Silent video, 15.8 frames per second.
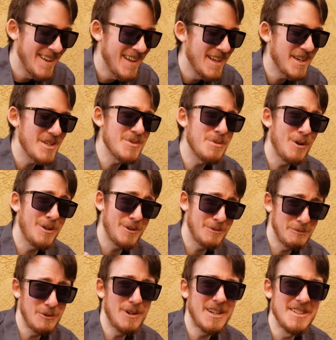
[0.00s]
because
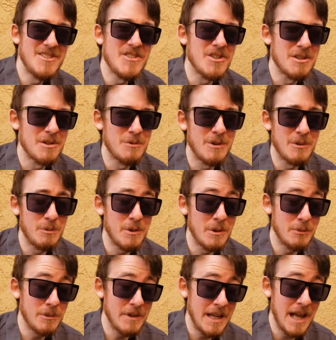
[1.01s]
we're concerned with
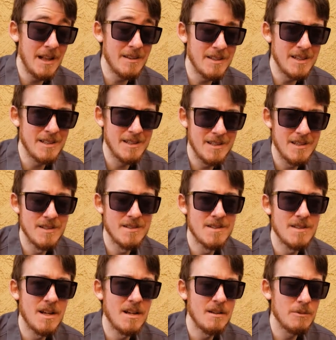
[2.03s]
what reality is,
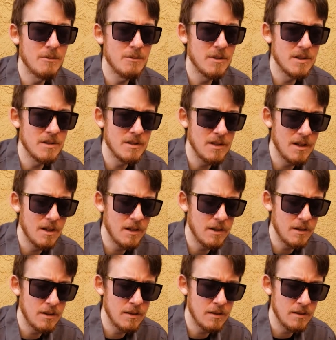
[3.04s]
not what
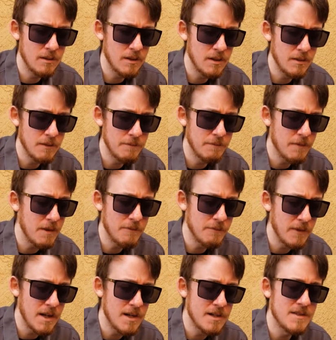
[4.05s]
a
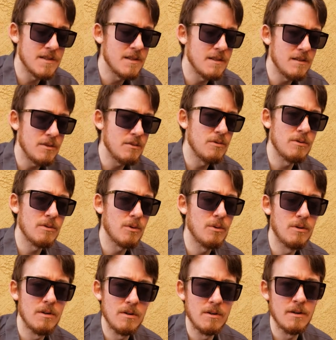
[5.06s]
fantasy
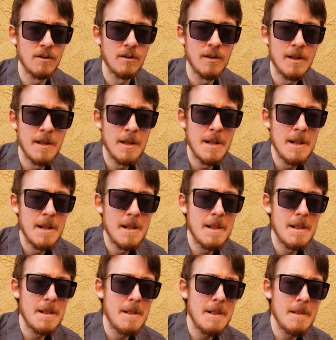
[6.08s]
unicorn
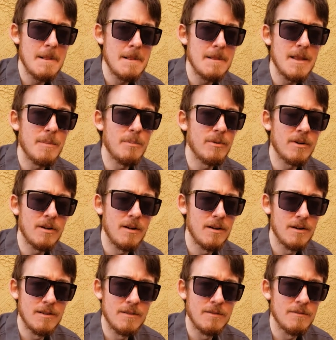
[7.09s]

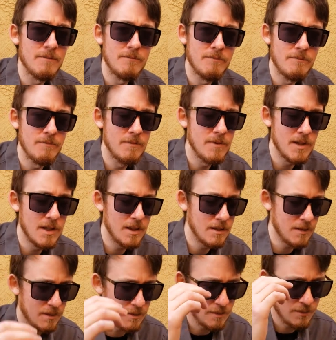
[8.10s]
leprechaun
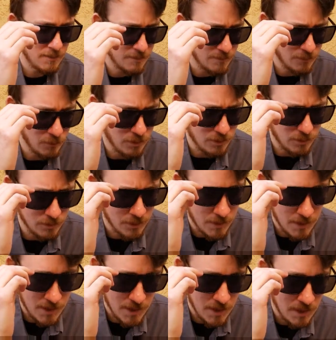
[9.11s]
world.
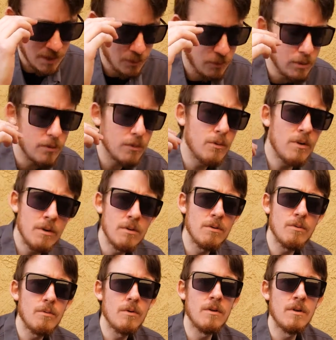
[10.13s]

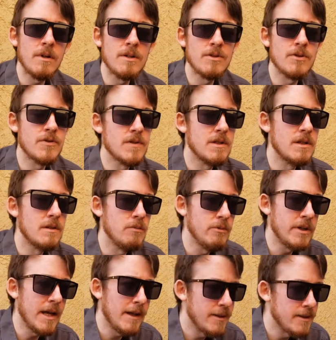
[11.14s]
We're interested in
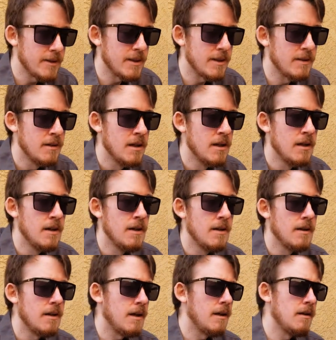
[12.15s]
reality,
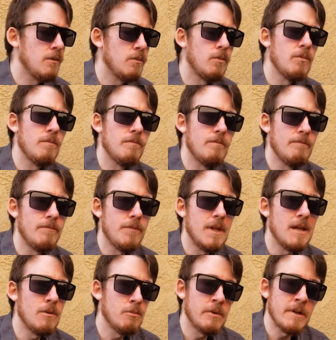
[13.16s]
and
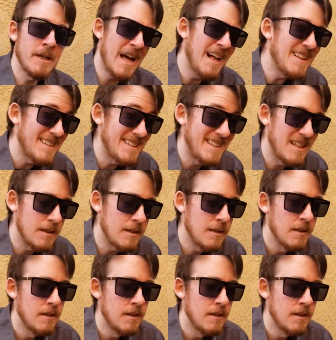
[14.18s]
in reality,